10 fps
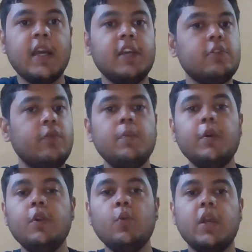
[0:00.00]
as you will
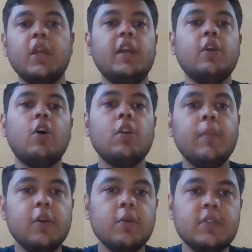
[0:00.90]
be doing it all
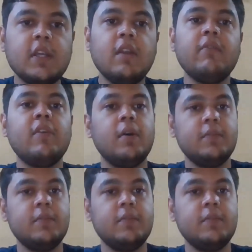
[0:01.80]
by yourself.